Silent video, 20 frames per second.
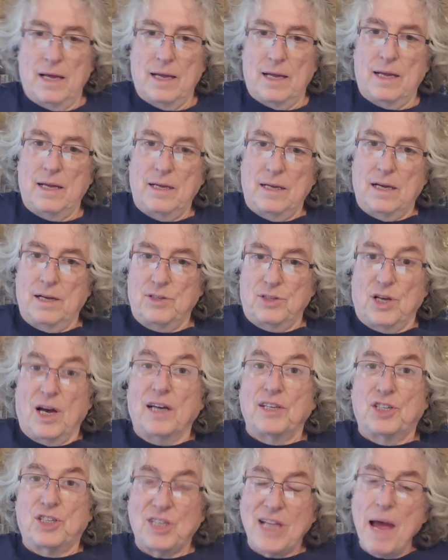
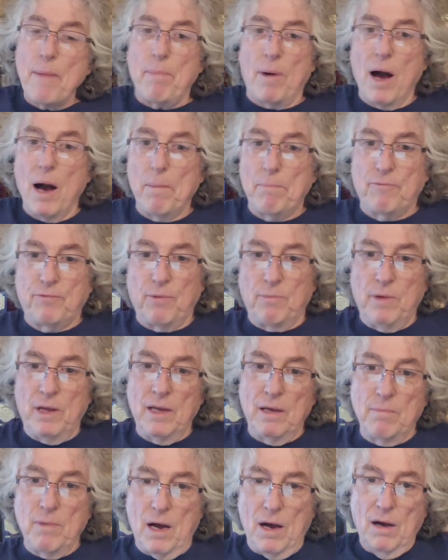a step up from
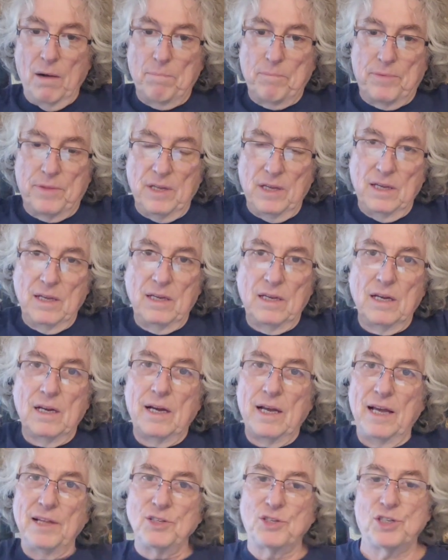him up the
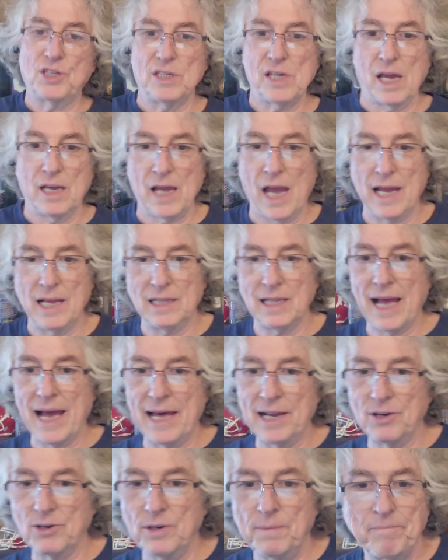NCAA
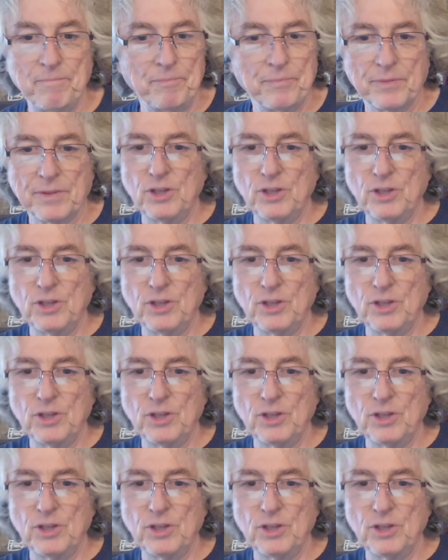ladder.